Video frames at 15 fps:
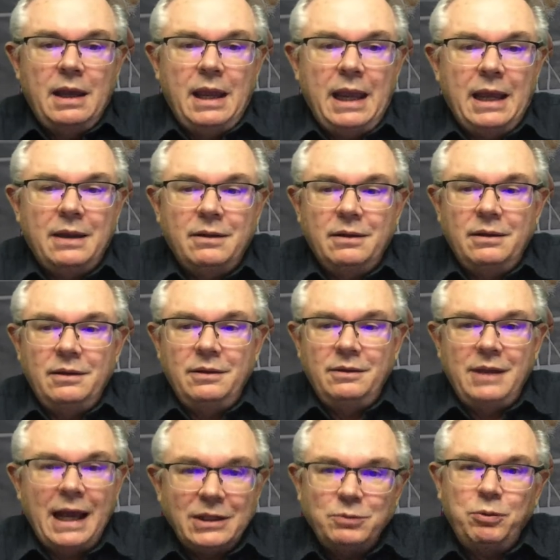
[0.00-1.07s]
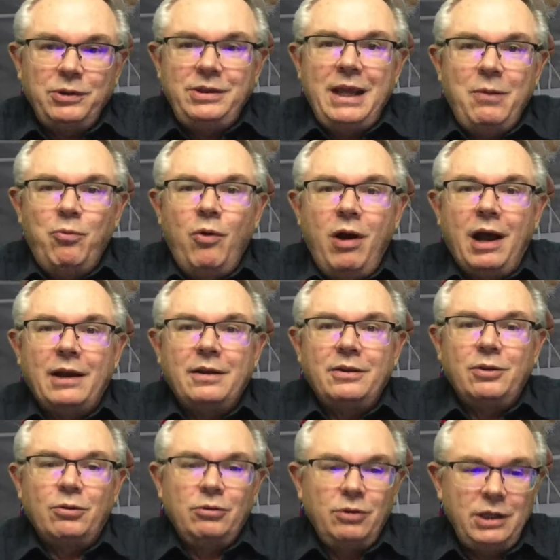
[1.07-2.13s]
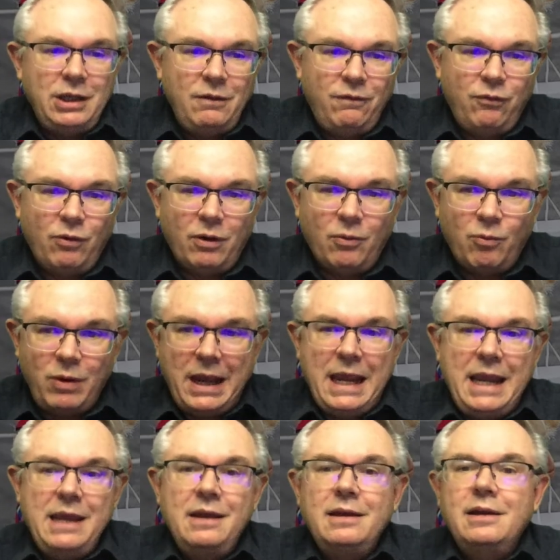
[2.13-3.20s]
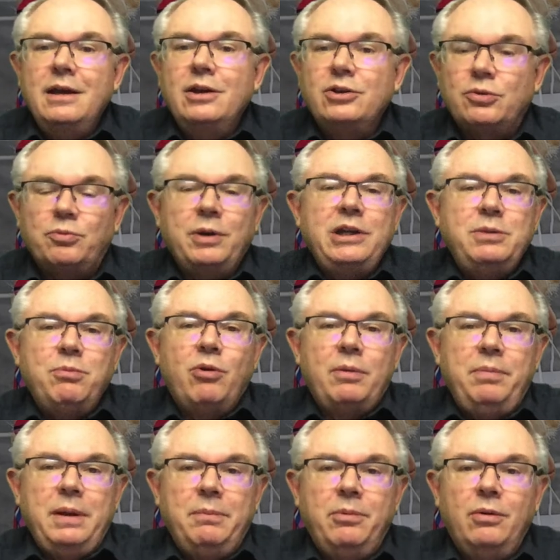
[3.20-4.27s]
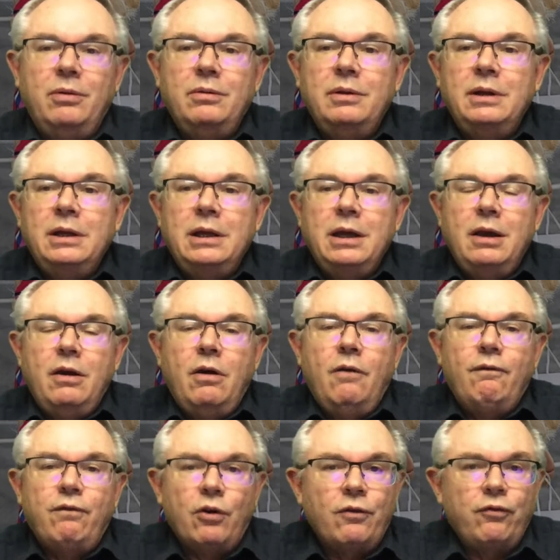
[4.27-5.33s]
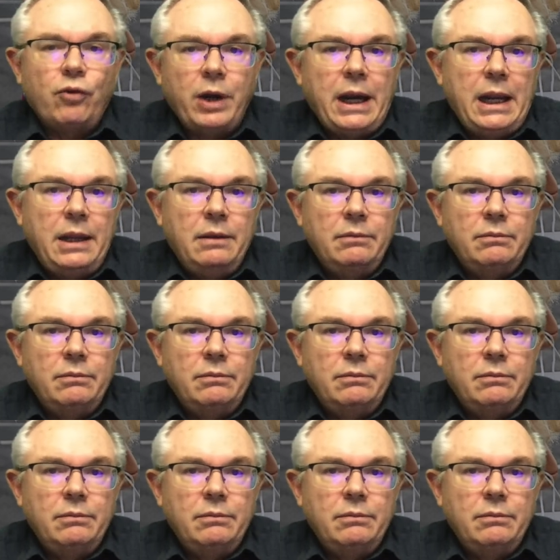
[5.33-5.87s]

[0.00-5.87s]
And that's what they want. They're looking for a way to reach more people for free.